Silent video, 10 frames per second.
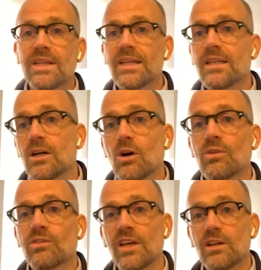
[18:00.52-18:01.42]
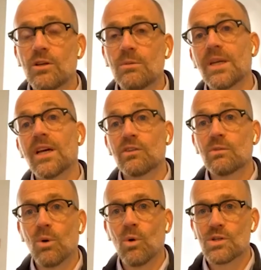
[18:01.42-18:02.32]
Canadian content could be
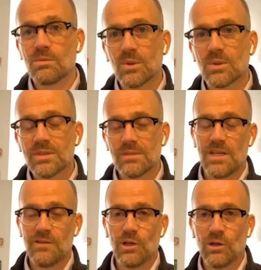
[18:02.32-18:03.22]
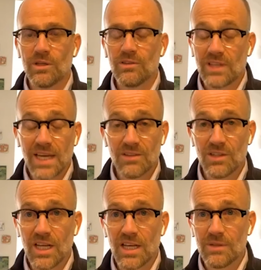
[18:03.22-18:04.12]
exportable? I mean, if you look at
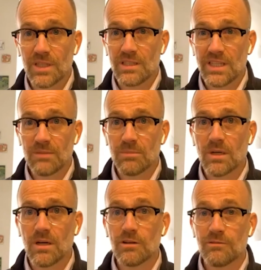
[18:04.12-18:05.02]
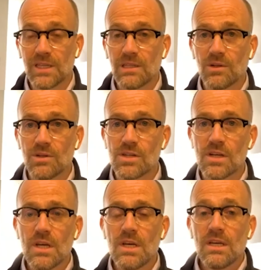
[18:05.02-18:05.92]
Scandinavia, Denmark, Finland,
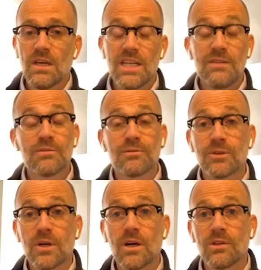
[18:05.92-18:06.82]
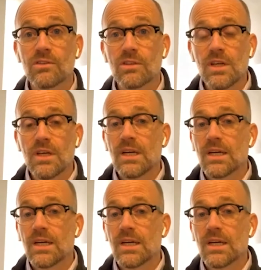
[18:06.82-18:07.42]
and even France,